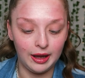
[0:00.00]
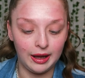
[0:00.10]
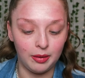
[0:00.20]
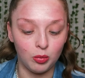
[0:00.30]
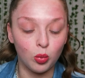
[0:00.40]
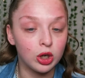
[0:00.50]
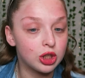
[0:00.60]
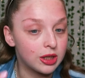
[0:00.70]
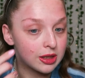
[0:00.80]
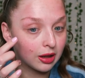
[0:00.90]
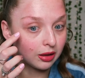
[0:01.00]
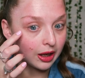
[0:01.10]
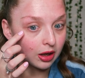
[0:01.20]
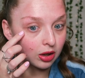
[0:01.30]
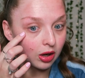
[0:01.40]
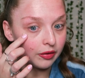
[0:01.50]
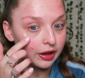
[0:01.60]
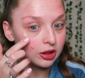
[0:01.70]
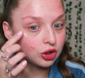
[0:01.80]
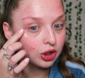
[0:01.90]
which is lighter
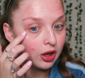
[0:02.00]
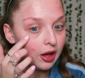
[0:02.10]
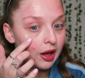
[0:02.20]
coverage.